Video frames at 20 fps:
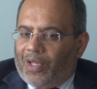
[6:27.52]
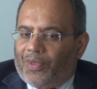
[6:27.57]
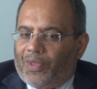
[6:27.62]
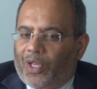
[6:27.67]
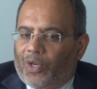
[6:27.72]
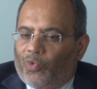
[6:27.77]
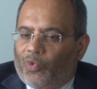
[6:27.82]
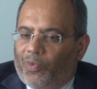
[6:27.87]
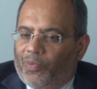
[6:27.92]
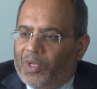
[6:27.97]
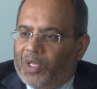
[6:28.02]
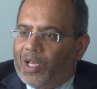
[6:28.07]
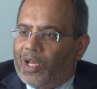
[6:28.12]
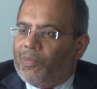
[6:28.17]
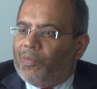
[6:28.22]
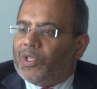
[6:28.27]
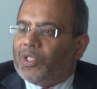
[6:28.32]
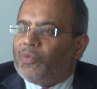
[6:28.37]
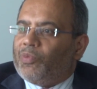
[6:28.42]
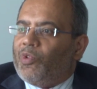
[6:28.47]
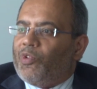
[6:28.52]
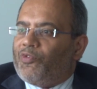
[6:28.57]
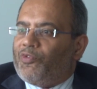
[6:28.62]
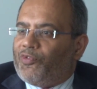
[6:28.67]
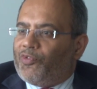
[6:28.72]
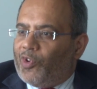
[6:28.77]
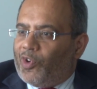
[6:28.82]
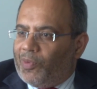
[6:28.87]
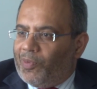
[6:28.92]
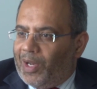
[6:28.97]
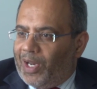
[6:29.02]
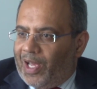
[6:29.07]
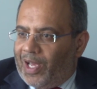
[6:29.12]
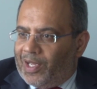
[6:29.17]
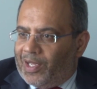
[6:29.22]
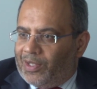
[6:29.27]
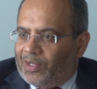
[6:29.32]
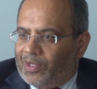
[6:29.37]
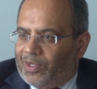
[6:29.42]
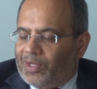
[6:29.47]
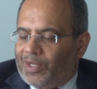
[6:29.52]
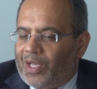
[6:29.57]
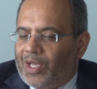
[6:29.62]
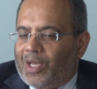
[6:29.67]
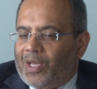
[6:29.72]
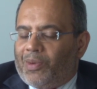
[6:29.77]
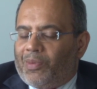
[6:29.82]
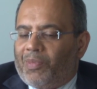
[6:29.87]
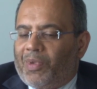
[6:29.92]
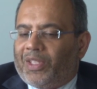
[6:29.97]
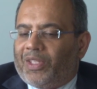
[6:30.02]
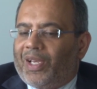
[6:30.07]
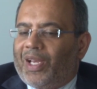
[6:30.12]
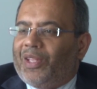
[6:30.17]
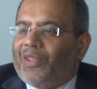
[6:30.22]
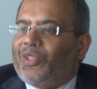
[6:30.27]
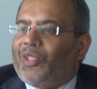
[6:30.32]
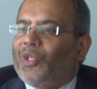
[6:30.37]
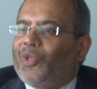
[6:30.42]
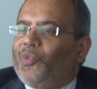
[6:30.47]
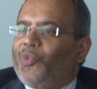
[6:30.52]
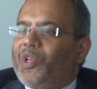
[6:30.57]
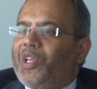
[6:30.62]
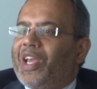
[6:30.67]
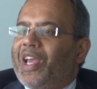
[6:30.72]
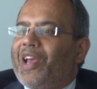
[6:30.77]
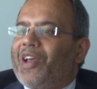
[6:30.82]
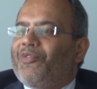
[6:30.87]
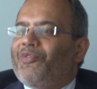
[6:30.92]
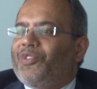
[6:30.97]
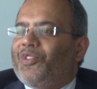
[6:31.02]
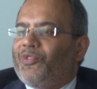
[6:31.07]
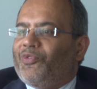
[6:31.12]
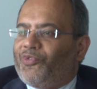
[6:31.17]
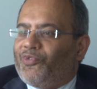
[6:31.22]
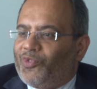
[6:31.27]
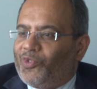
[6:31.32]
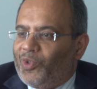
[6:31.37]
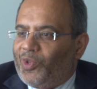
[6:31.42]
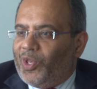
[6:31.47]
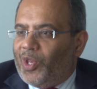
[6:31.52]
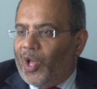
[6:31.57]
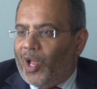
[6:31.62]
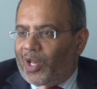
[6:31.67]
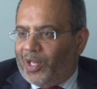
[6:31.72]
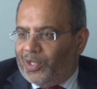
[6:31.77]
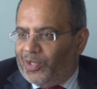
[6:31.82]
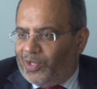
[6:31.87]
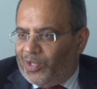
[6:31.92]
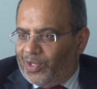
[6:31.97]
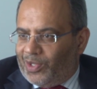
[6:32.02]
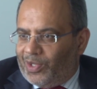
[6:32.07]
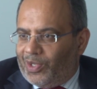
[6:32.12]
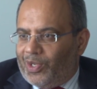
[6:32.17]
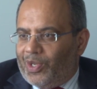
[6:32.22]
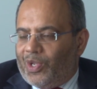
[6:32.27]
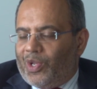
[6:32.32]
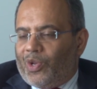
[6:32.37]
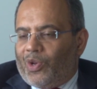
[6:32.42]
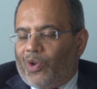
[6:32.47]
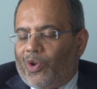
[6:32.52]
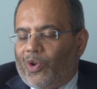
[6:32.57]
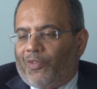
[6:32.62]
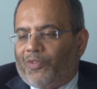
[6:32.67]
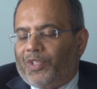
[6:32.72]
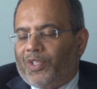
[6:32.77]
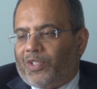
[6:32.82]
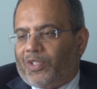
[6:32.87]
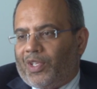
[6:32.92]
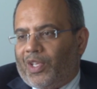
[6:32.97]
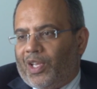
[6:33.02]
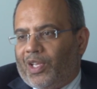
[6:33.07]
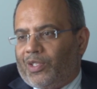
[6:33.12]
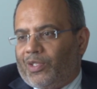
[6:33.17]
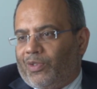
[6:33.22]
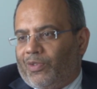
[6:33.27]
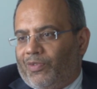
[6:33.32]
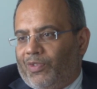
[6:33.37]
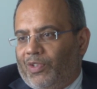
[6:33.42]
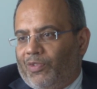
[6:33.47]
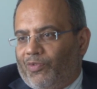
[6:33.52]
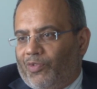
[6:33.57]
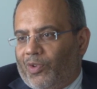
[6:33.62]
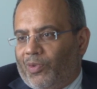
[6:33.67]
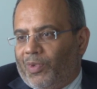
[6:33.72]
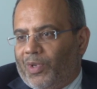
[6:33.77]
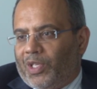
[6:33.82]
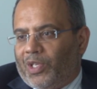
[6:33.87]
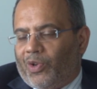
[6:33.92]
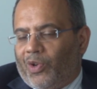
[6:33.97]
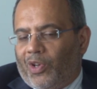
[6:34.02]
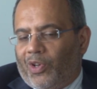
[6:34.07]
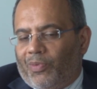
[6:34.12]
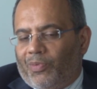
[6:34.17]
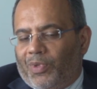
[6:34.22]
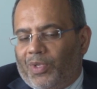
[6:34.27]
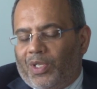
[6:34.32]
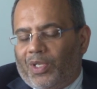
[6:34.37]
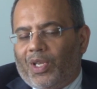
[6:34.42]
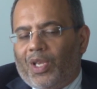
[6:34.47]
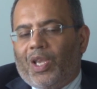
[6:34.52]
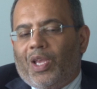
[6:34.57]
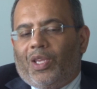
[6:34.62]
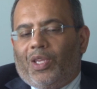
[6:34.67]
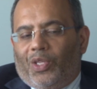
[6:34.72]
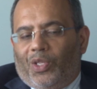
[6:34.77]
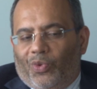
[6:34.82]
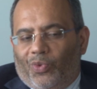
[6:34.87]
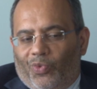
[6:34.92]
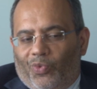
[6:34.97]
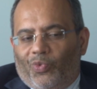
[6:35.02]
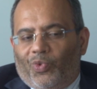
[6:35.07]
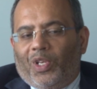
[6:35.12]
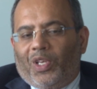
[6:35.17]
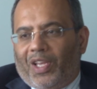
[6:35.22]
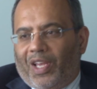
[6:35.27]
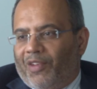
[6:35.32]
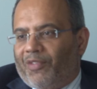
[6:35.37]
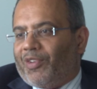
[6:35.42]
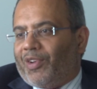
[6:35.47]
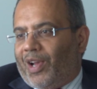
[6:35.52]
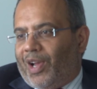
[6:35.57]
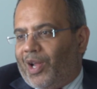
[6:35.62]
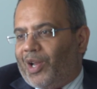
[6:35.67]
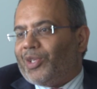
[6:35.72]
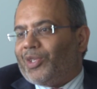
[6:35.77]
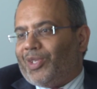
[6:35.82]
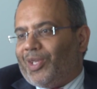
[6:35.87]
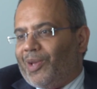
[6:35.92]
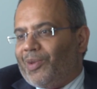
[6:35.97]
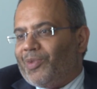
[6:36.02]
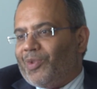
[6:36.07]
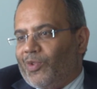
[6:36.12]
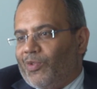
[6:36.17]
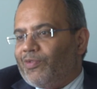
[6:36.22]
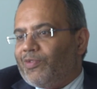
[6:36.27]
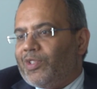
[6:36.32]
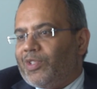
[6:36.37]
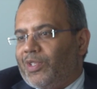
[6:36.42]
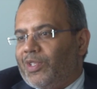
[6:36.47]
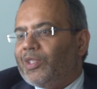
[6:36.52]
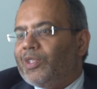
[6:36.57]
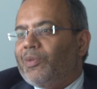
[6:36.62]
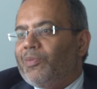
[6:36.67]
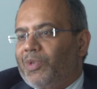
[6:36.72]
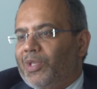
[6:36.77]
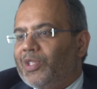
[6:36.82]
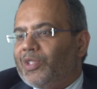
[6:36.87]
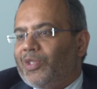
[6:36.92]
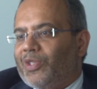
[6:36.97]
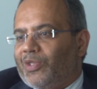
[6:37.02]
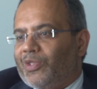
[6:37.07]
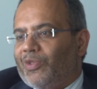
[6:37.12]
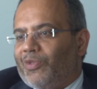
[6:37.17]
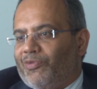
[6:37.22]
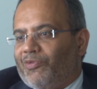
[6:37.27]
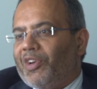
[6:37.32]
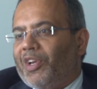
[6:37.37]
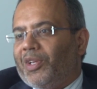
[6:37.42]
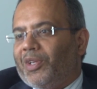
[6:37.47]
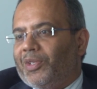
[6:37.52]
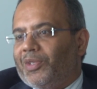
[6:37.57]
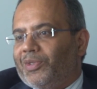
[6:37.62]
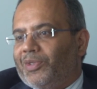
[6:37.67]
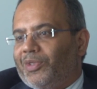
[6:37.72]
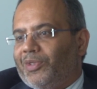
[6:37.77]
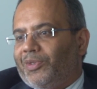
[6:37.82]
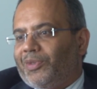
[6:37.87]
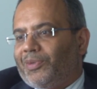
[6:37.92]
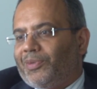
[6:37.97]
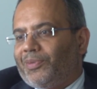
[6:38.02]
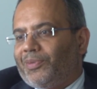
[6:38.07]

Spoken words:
That will become much more formalized. But until we have the full knowledge of the size of the informal economy, you will have a hard time convincing the ministers of finance.